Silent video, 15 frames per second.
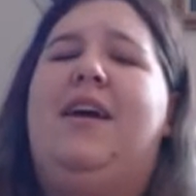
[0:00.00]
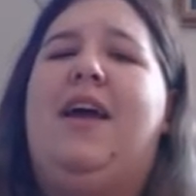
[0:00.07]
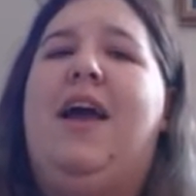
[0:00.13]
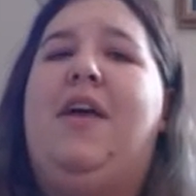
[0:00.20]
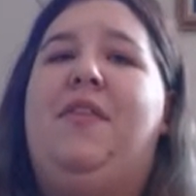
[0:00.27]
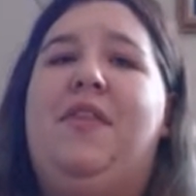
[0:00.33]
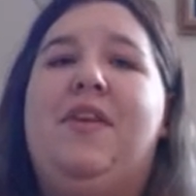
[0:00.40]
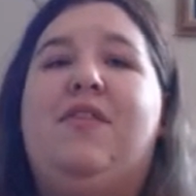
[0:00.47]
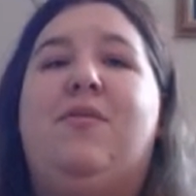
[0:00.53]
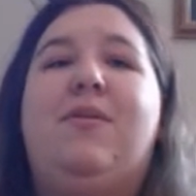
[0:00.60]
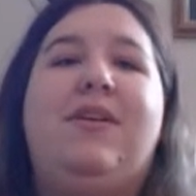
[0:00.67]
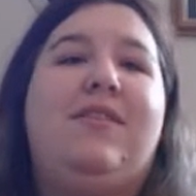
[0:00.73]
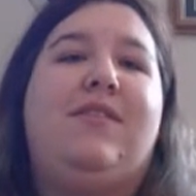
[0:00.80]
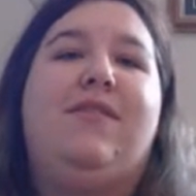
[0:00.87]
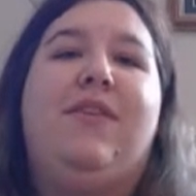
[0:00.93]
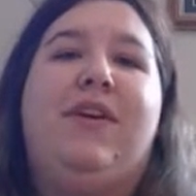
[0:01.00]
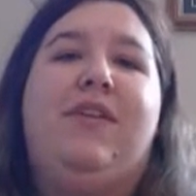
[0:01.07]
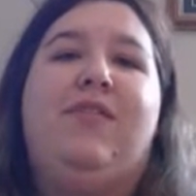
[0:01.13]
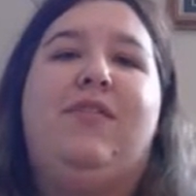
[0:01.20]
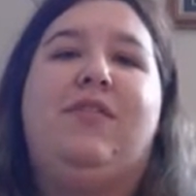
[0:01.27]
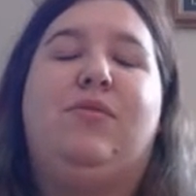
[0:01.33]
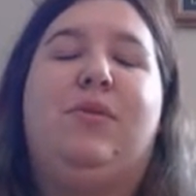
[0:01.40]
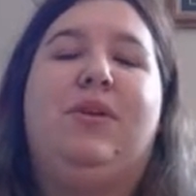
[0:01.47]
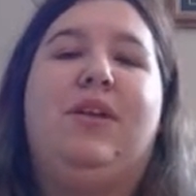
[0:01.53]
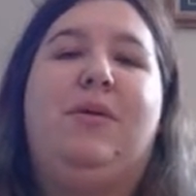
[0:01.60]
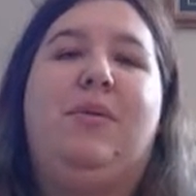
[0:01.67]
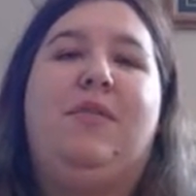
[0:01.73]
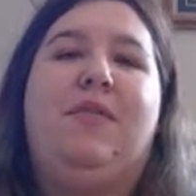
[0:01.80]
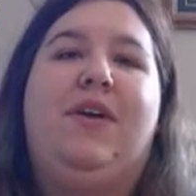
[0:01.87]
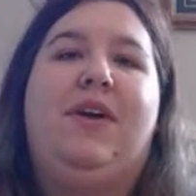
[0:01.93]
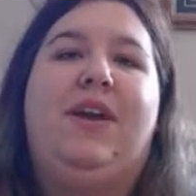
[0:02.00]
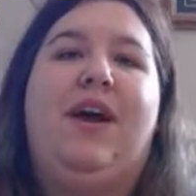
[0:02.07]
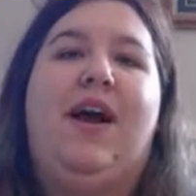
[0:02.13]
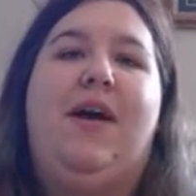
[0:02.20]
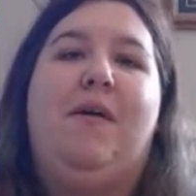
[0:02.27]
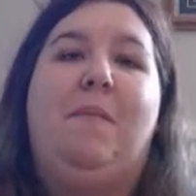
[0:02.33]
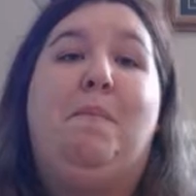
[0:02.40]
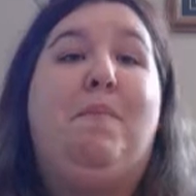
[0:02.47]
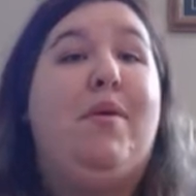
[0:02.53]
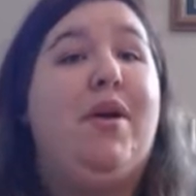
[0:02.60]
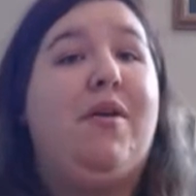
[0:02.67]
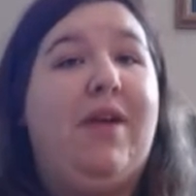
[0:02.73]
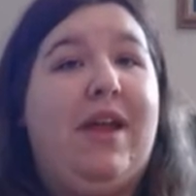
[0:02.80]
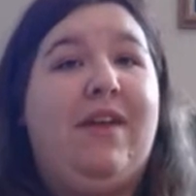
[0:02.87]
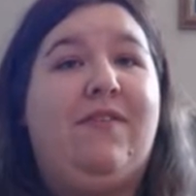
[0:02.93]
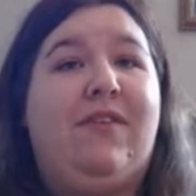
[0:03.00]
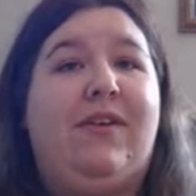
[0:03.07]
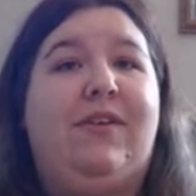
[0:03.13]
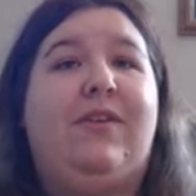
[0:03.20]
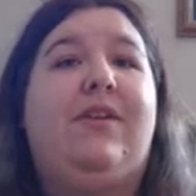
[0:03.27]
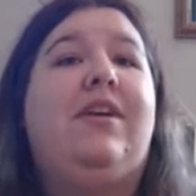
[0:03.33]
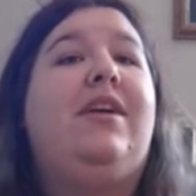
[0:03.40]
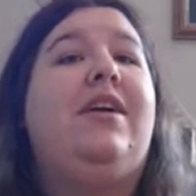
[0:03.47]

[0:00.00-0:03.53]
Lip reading: And this one is the very first one that we find out pure evil,